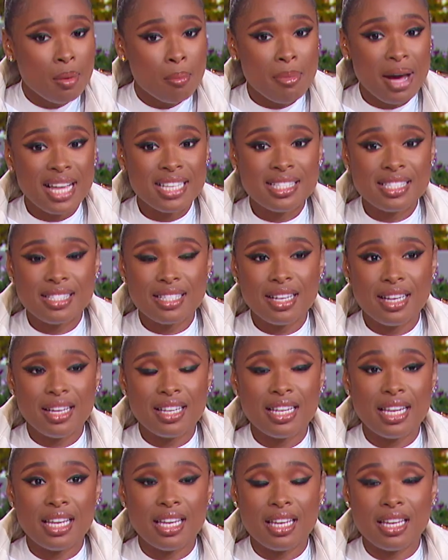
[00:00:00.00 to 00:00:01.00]
My
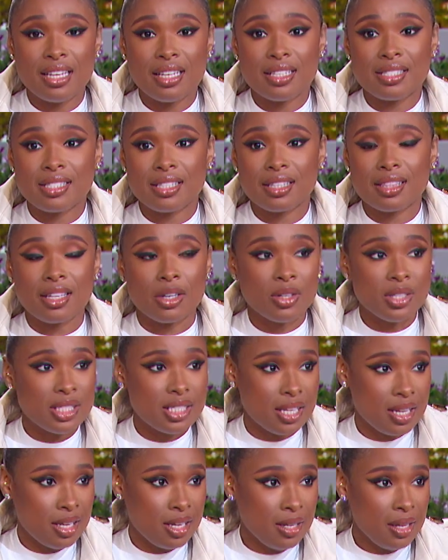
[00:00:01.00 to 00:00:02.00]
son is
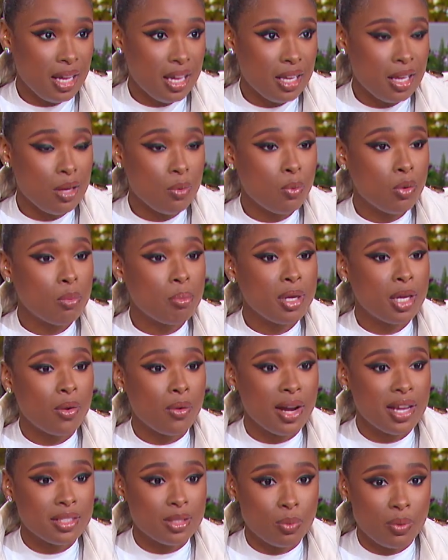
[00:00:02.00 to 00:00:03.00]
thirteen, and he will be
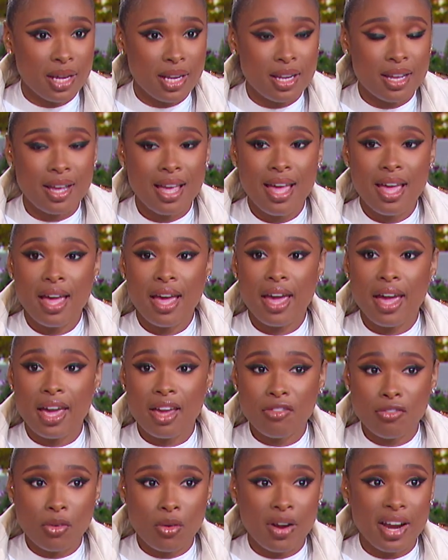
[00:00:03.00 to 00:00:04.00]
graduating
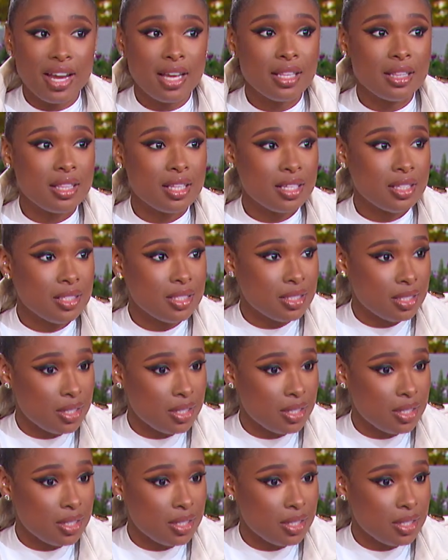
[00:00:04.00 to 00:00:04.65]
eighth grade this